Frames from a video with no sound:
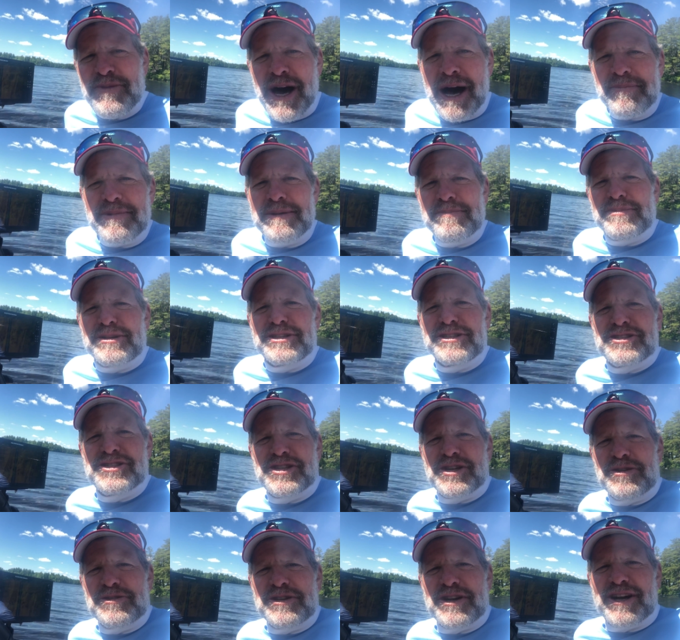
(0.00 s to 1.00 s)
Humminbird
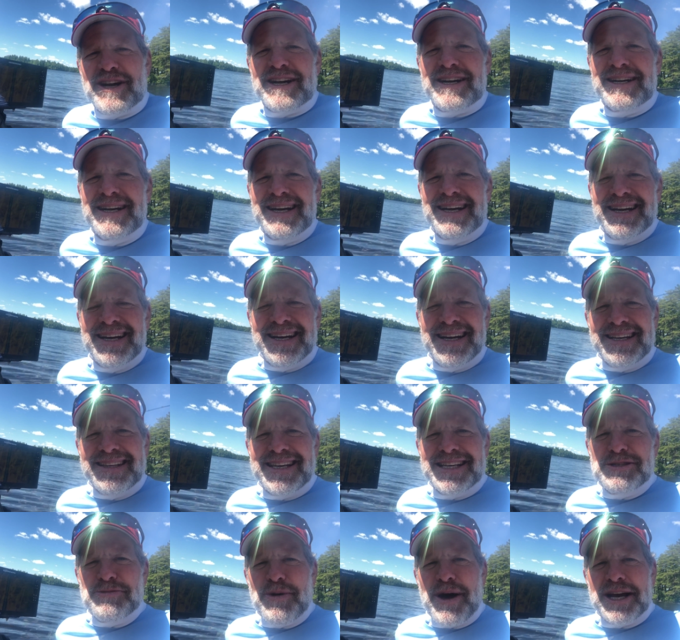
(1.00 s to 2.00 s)
sonar.
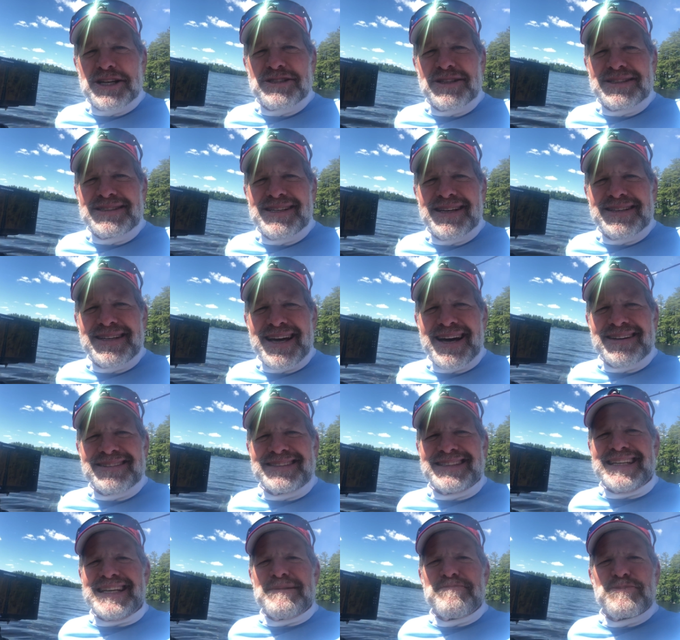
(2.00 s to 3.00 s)
This will actually tell you how
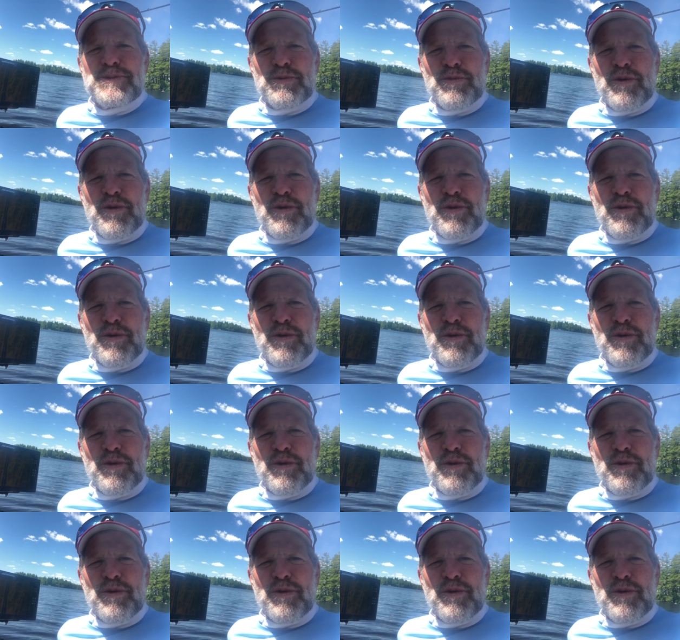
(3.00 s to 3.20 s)
deep the